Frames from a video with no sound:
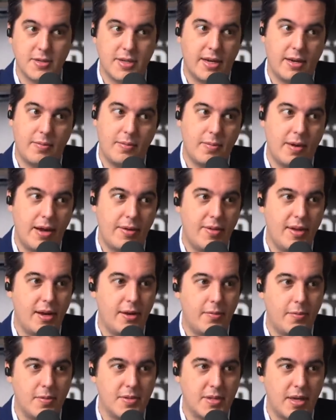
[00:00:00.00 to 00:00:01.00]
like I think
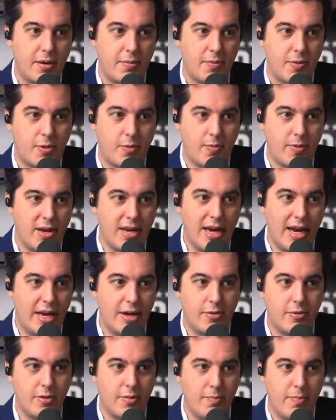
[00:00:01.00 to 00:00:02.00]
it was like
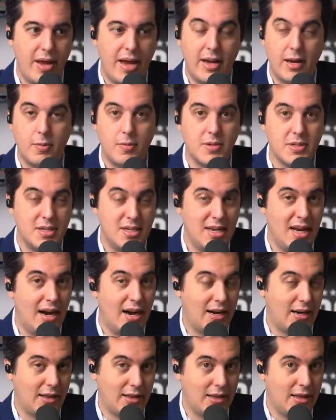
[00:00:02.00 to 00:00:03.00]
300 men. It was
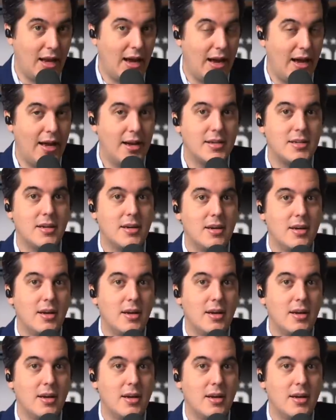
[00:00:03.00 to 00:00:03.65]
not a lot,